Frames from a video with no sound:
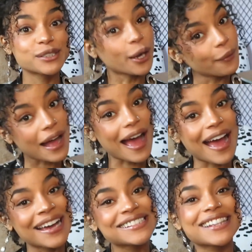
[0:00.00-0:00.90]
so
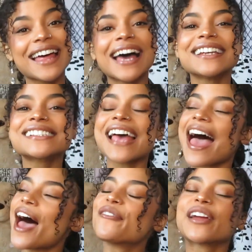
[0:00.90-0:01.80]
guys, that is
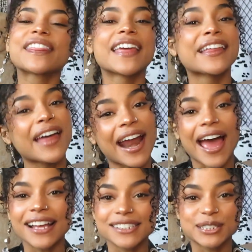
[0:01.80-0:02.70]
everything that I
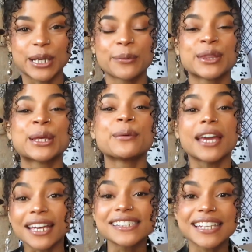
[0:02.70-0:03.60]
had to share with you
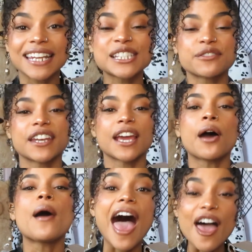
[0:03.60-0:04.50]
in today's
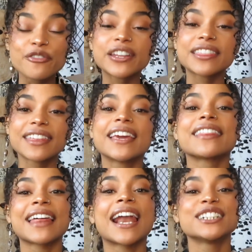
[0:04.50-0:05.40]
video.
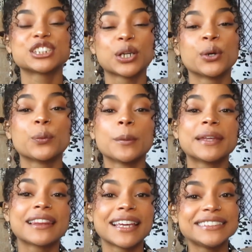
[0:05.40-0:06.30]
Everything that I showed will
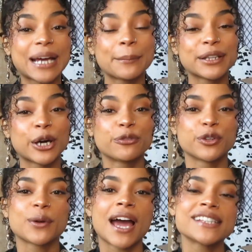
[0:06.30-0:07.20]
be linked down below for
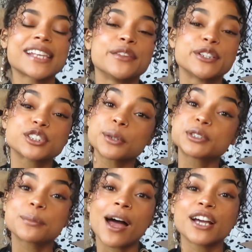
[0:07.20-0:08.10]
you guys in the
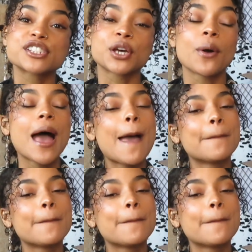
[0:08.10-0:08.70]
description box, so